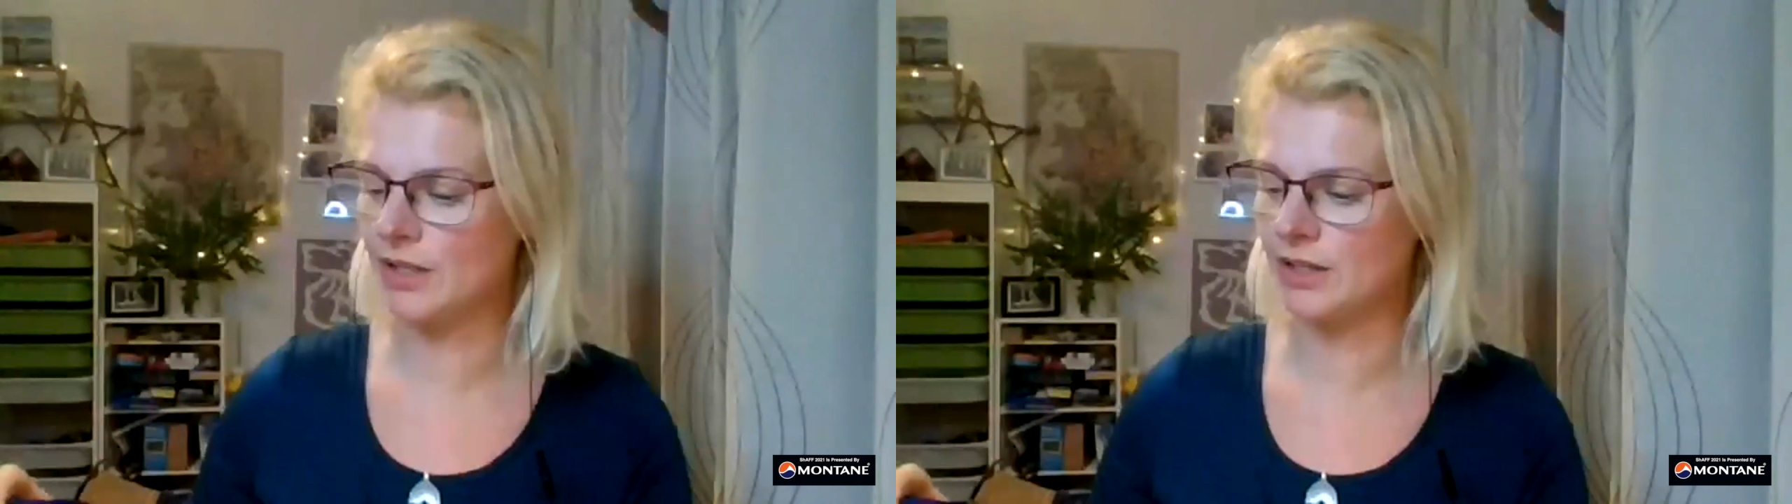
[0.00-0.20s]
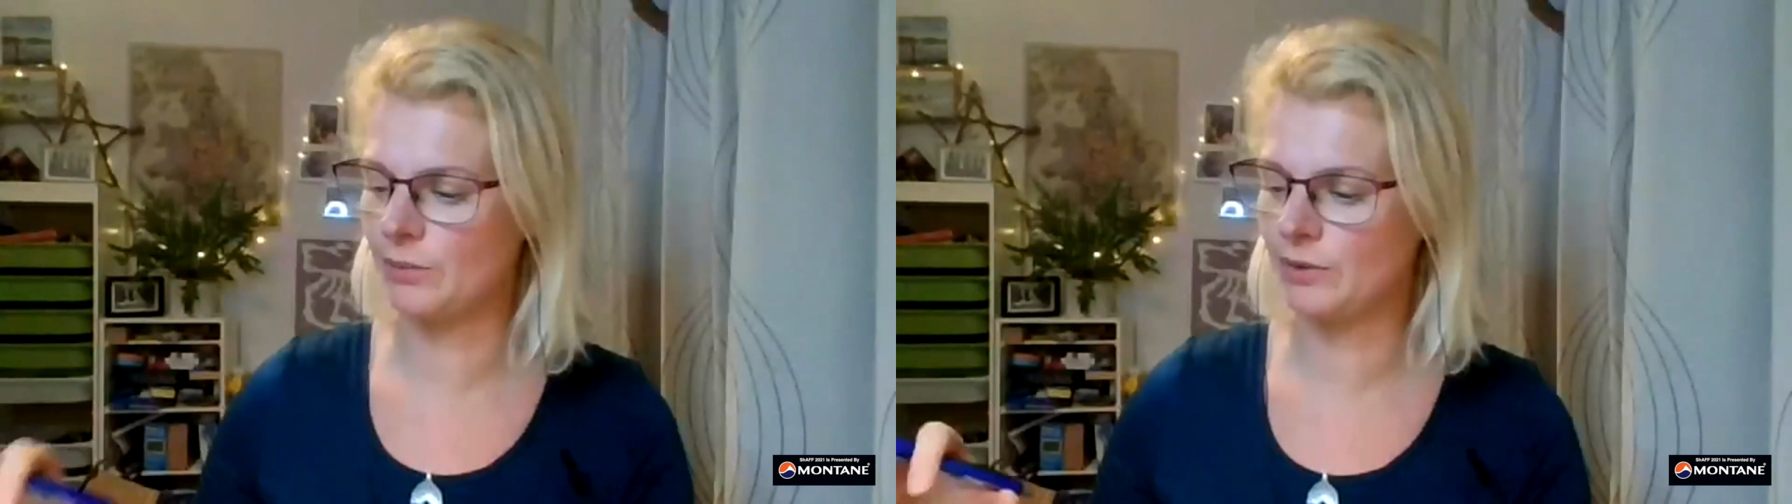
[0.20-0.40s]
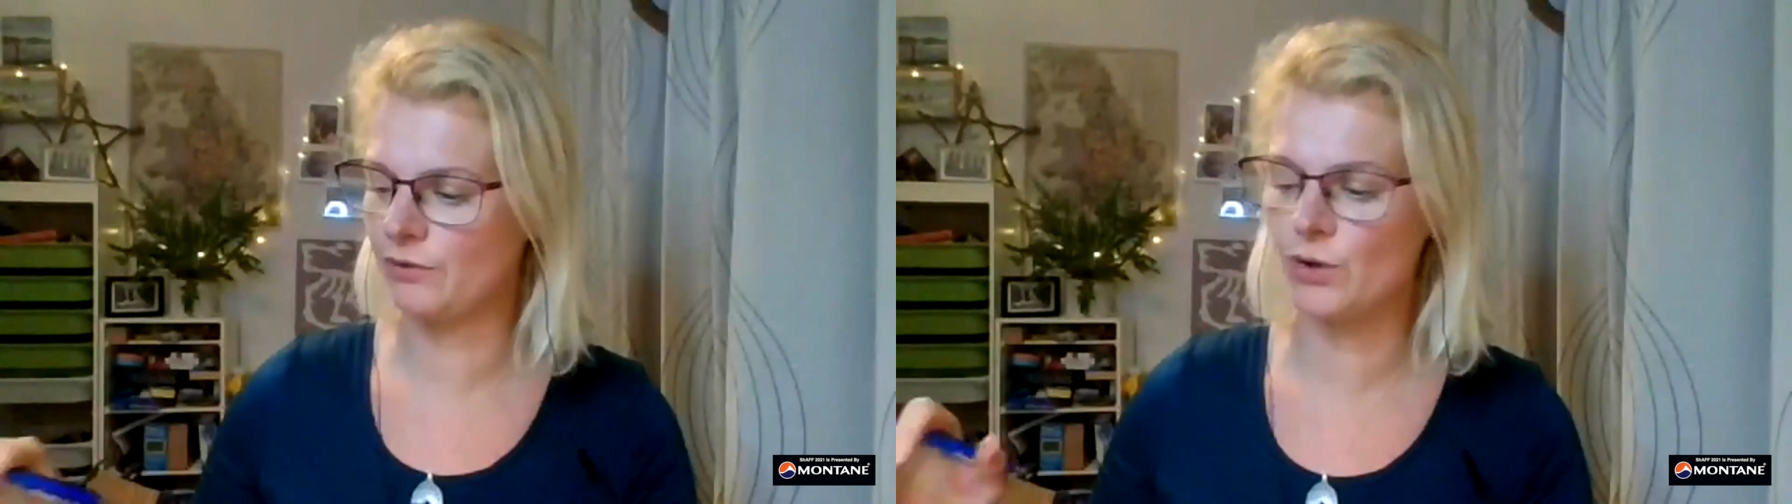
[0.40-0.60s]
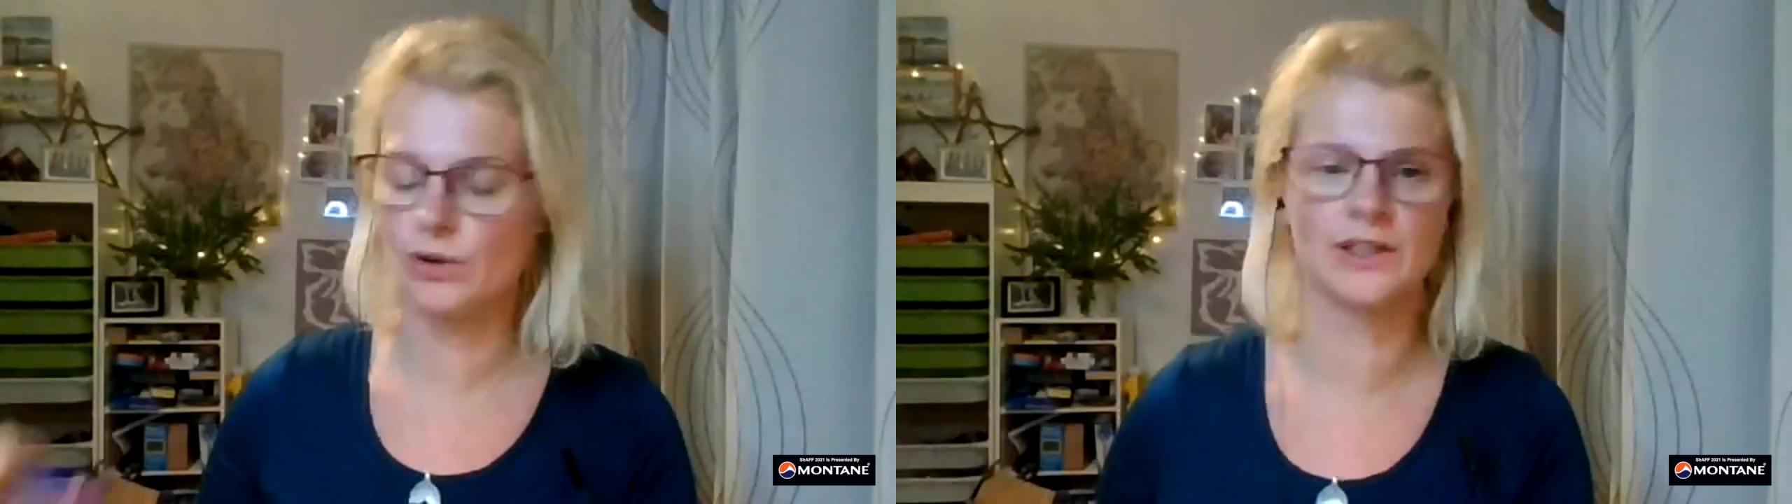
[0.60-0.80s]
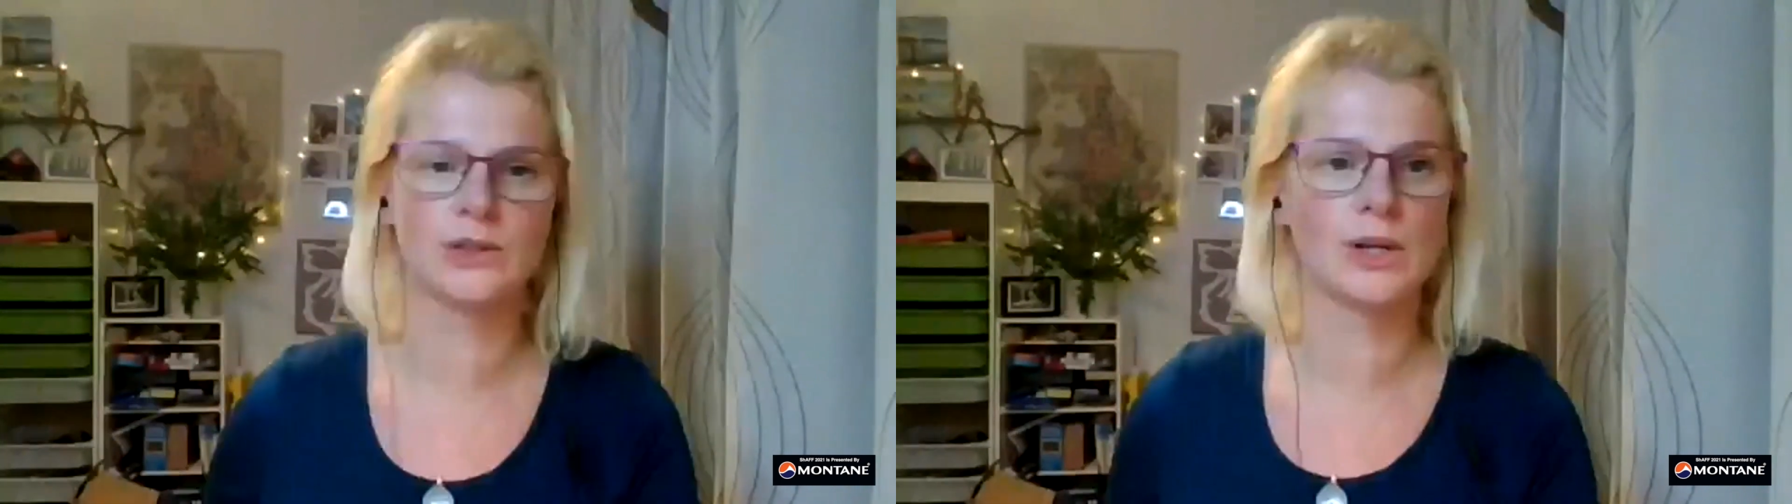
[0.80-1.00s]
we've got
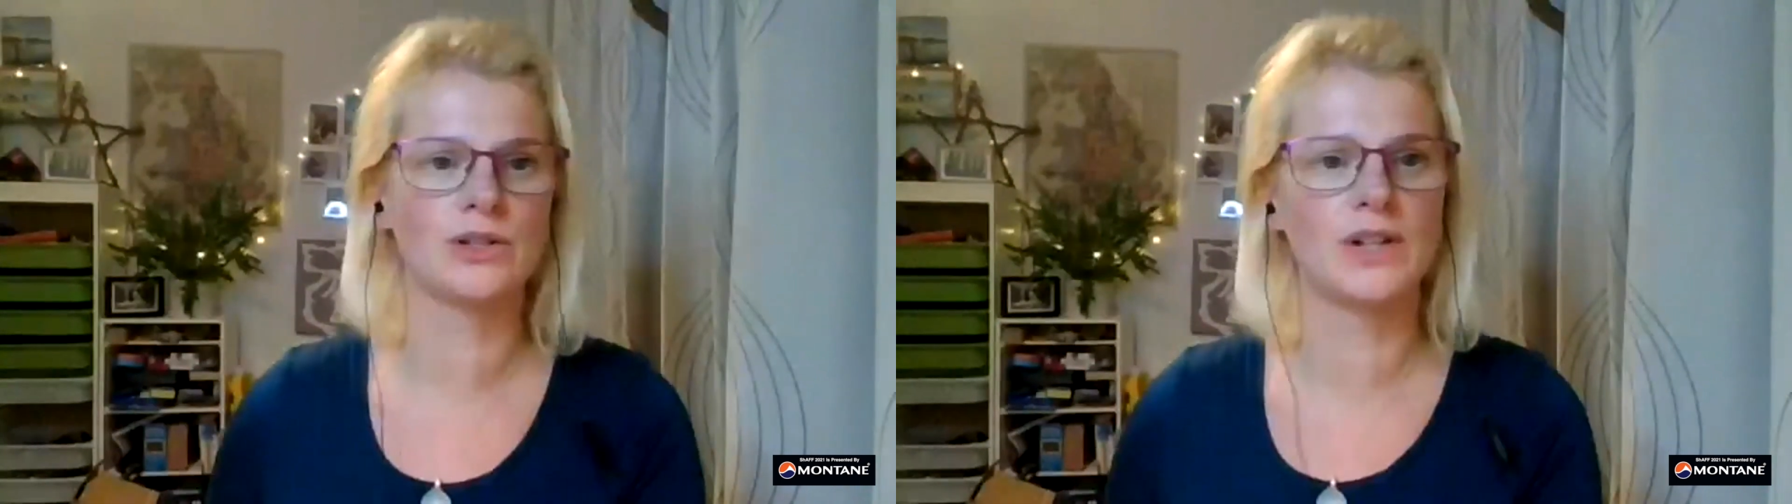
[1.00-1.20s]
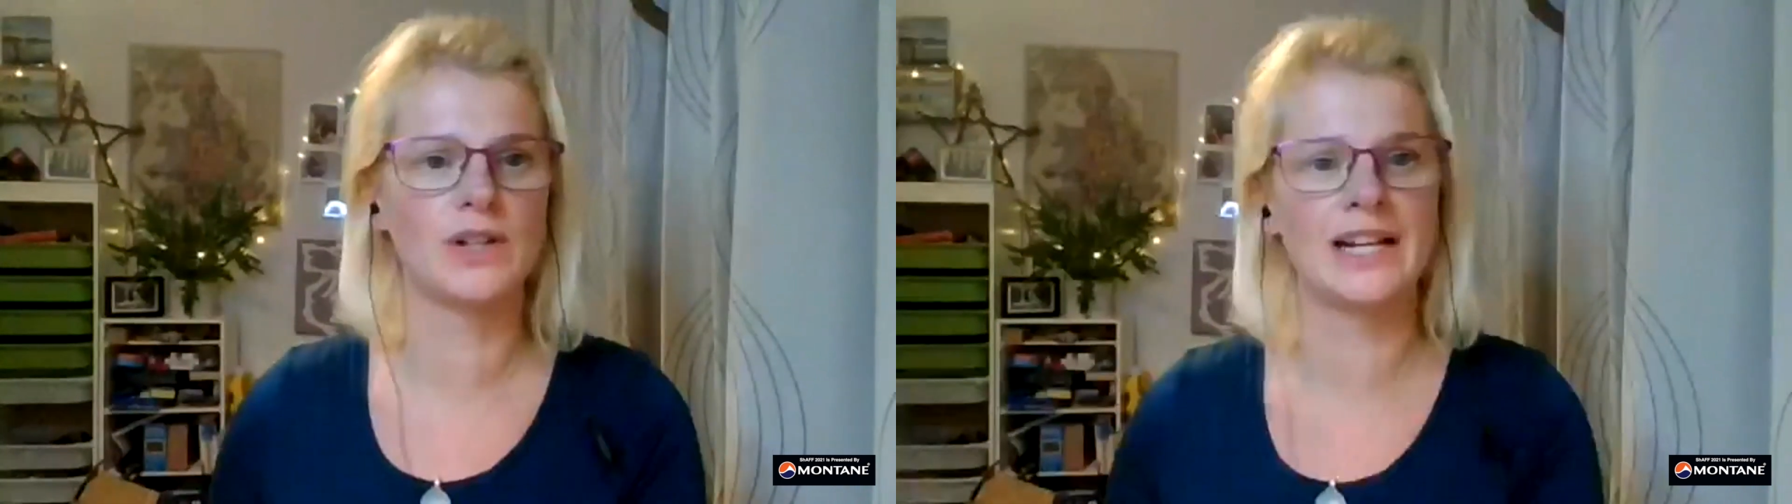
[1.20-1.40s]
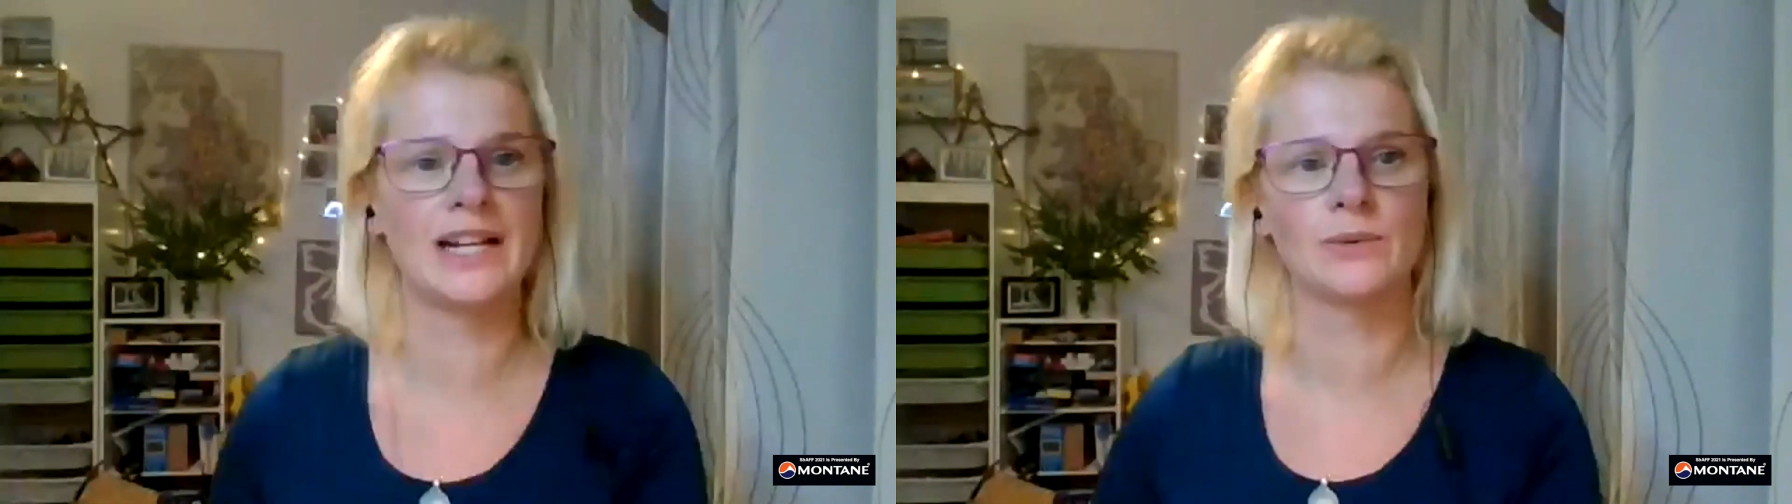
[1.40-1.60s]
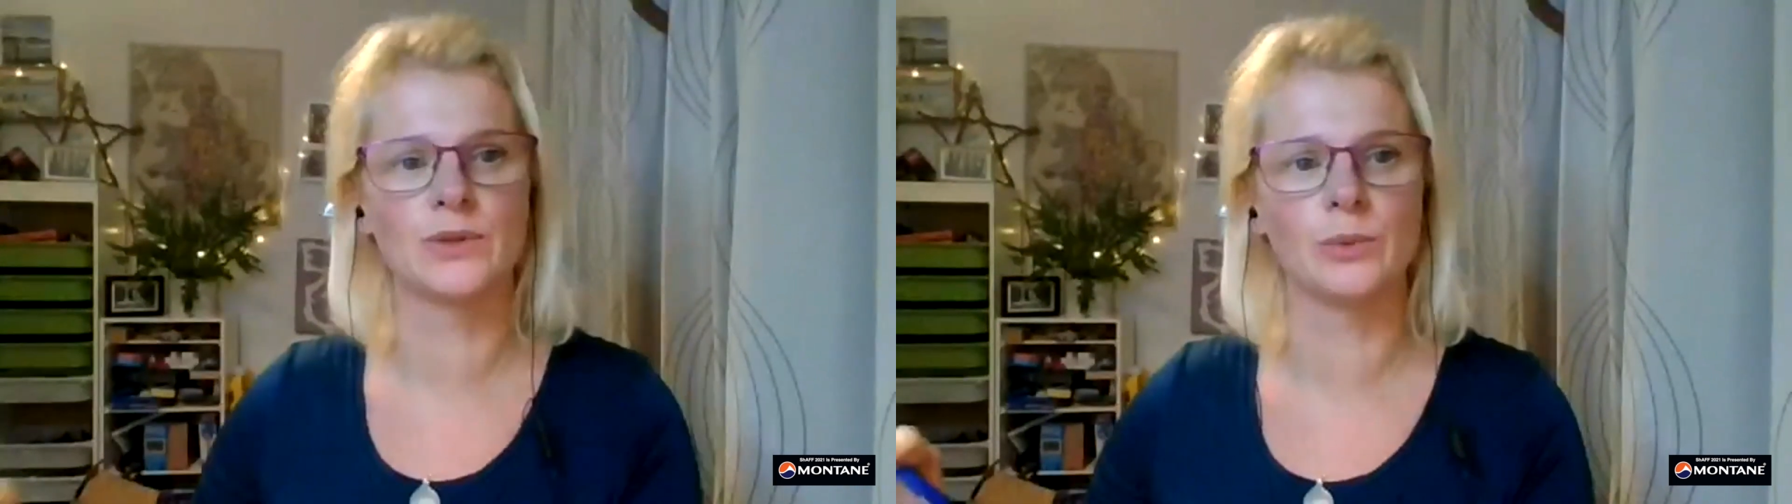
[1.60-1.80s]
all these questions written down,